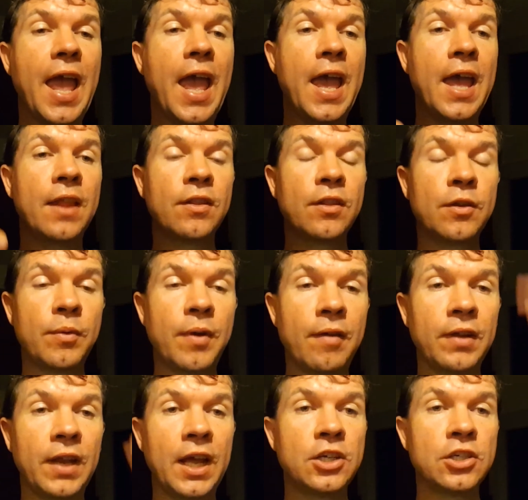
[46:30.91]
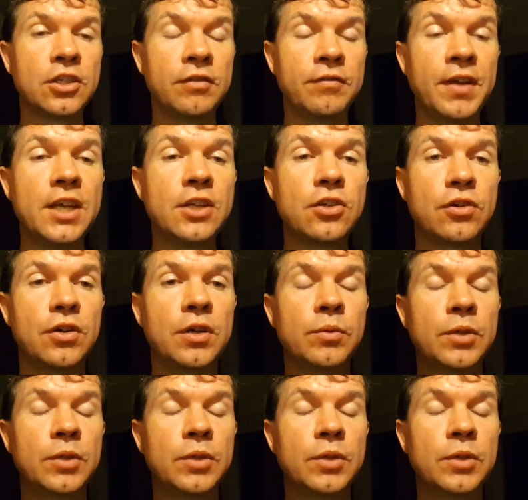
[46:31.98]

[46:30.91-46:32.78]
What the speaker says: and the revelation of history,